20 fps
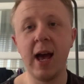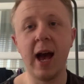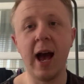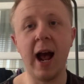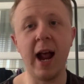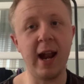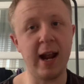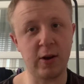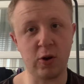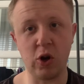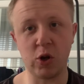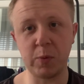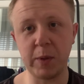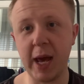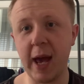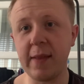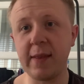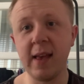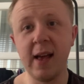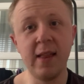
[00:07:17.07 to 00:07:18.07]
And of course, we
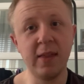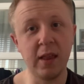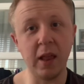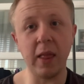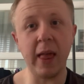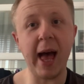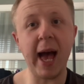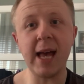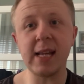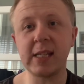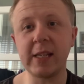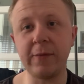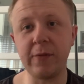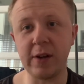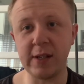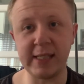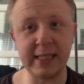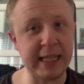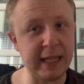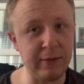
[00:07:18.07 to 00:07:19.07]
had The Last of
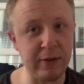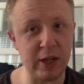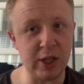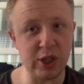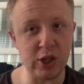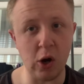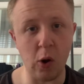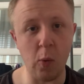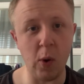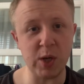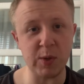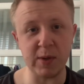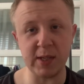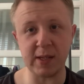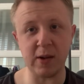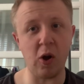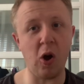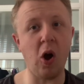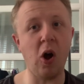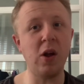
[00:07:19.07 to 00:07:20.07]
Us TV show, which was
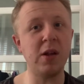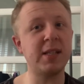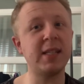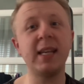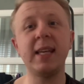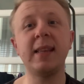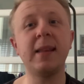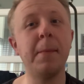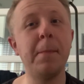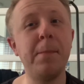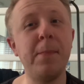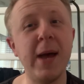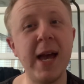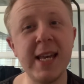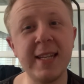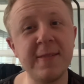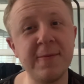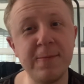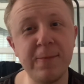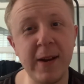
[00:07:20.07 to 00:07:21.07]
honestly the
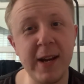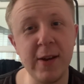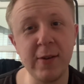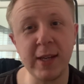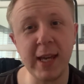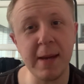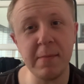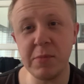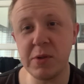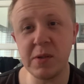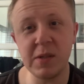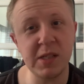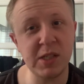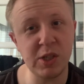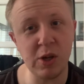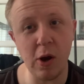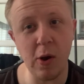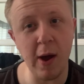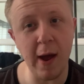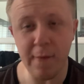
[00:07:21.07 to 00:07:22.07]
best video game
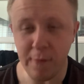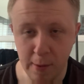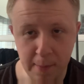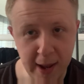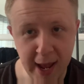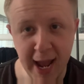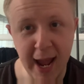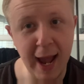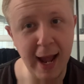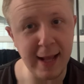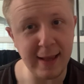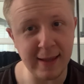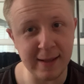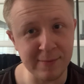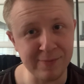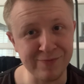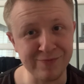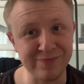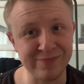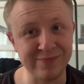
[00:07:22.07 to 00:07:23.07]
show ever made.
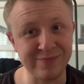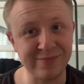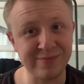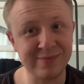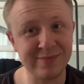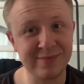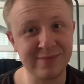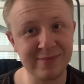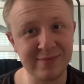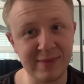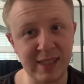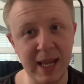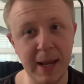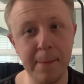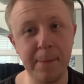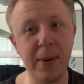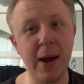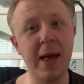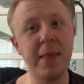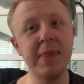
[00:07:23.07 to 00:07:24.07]

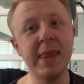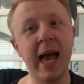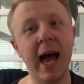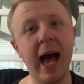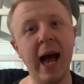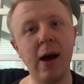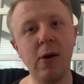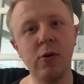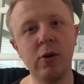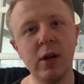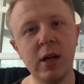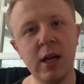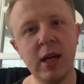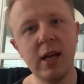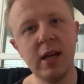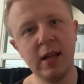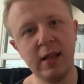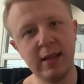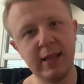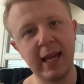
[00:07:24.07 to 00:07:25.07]
But now,
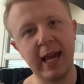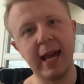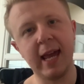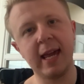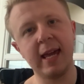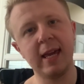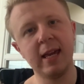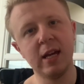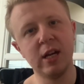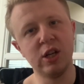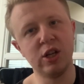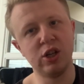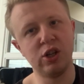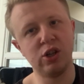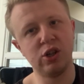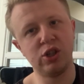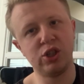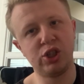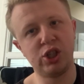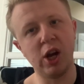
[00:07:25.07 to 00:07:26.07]
they
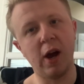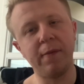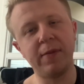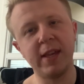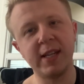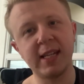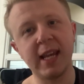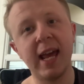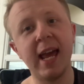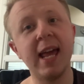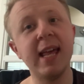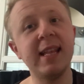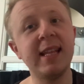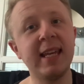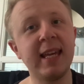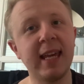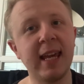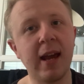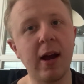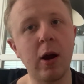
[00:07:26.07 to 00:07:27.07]
shove this in
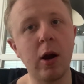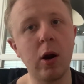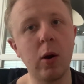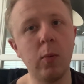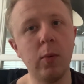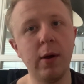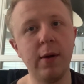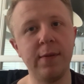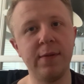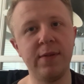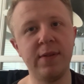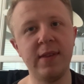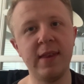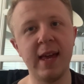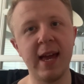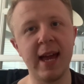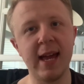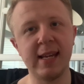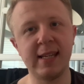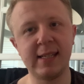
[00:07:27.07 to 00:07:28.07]
here with
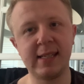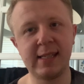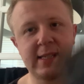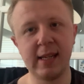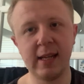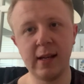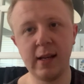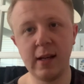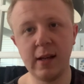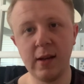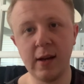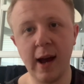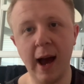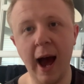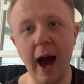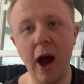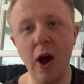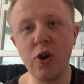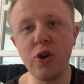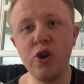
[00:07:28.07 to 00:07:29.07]
this.
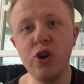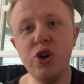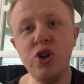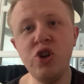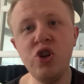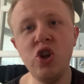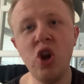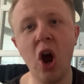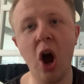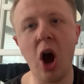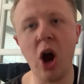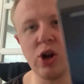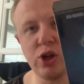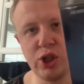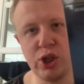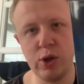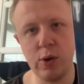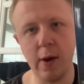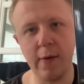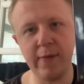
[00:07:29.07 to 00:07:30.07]
How you not
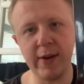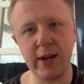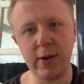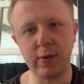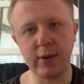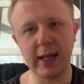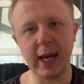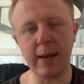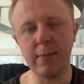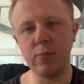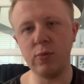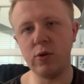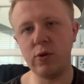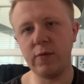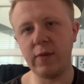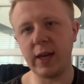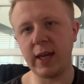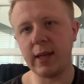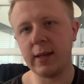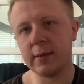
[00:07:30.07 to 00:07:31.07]
do a video game
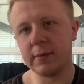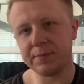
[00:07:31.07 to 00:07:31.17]
movie.